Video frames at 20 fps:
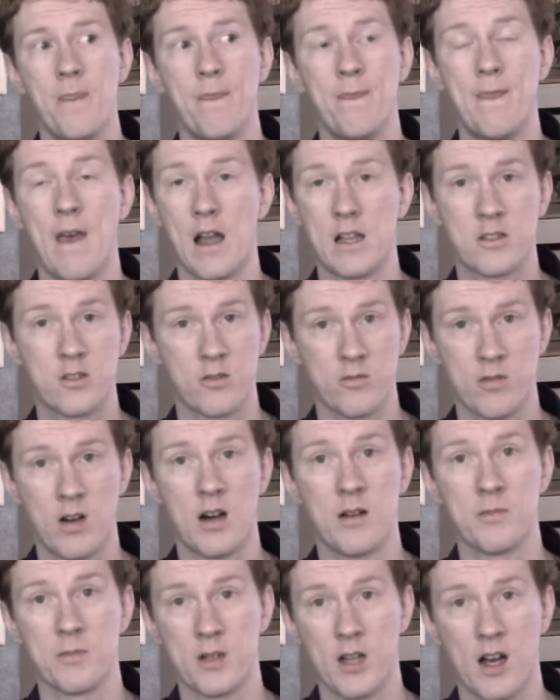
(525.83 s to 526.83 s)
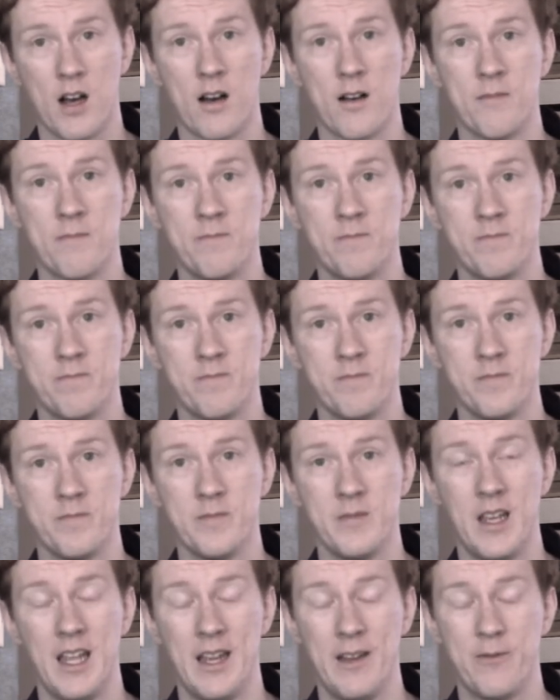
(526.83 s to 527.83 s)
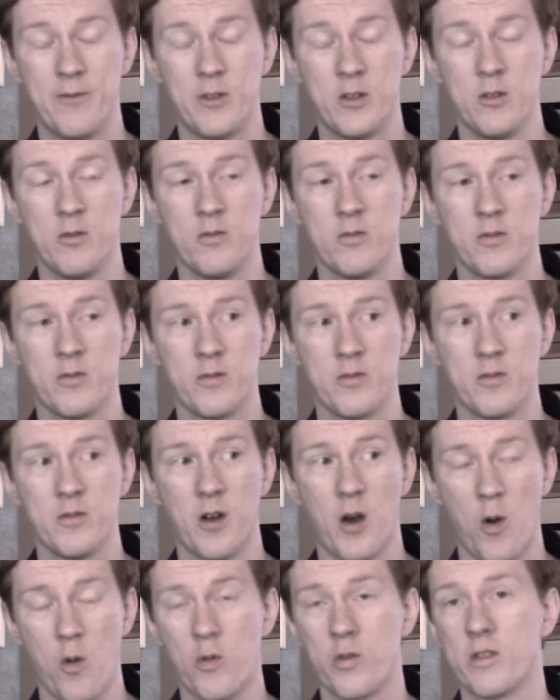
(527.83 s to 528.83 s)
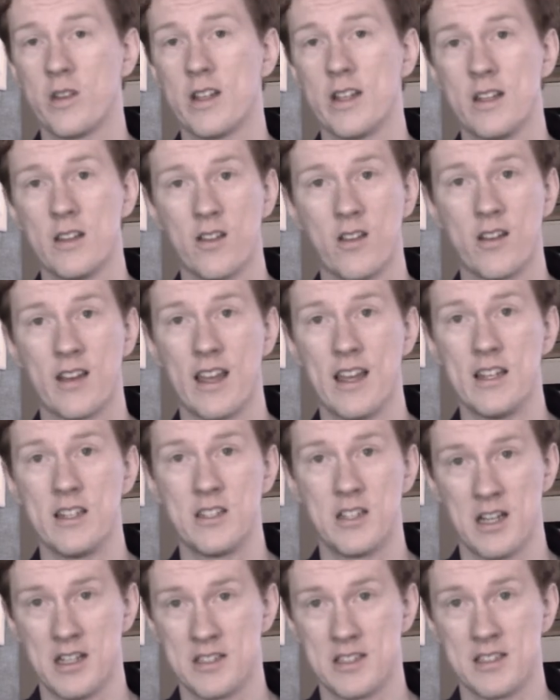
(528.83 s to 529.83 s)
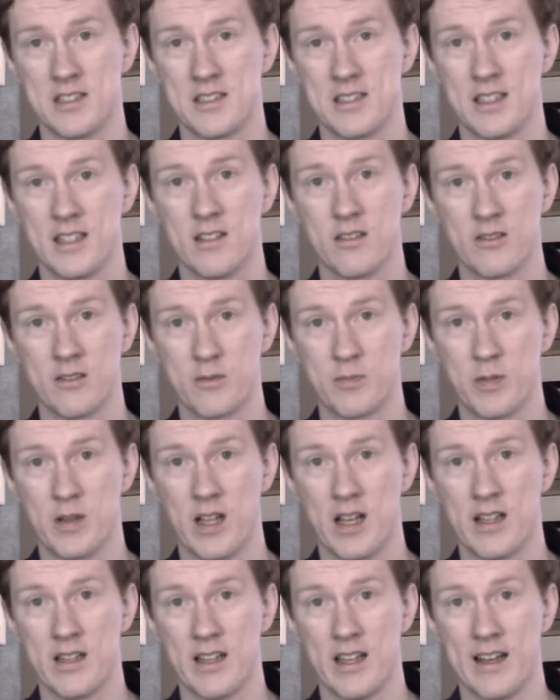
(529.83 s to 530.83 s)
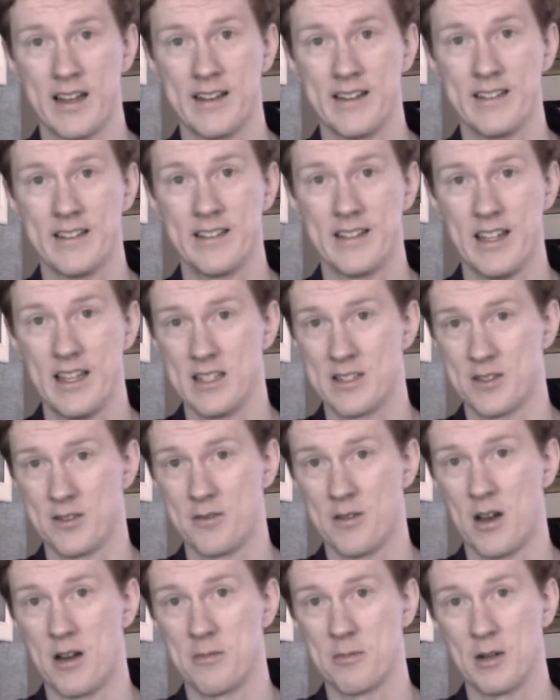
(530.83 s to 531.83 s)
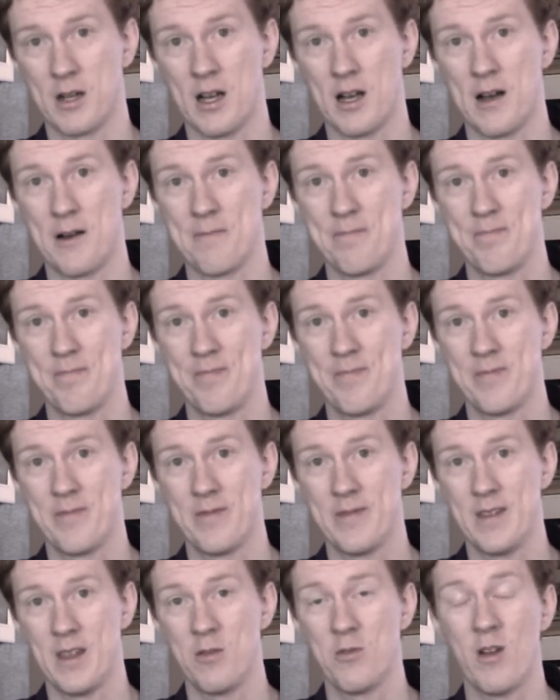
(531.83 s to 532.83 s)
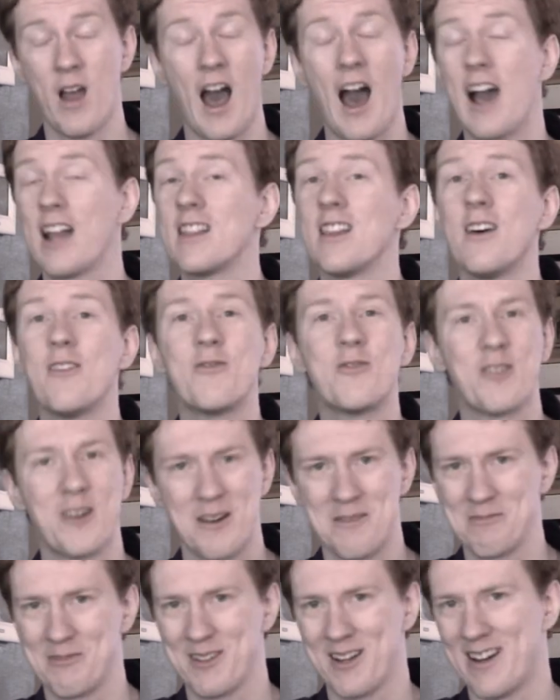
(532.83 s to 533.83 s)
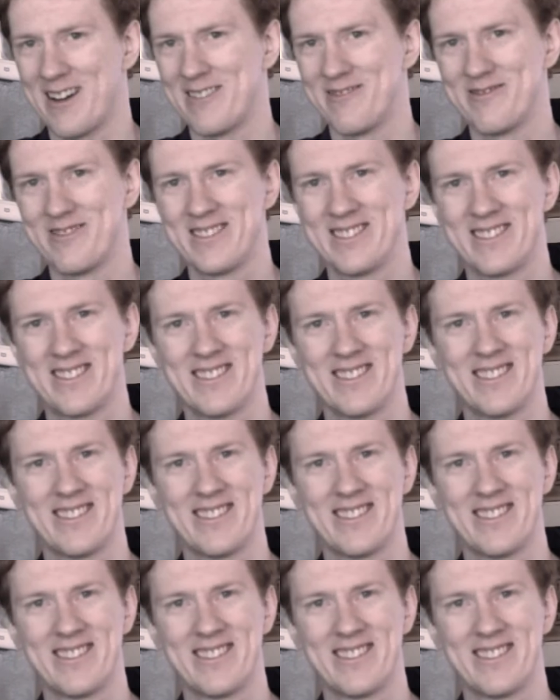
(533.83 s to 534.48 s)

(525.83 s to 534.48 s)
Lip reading: That's a rom-com. If you only look at Jason Segel's plotline, it's a rom-com. I love rom-coms.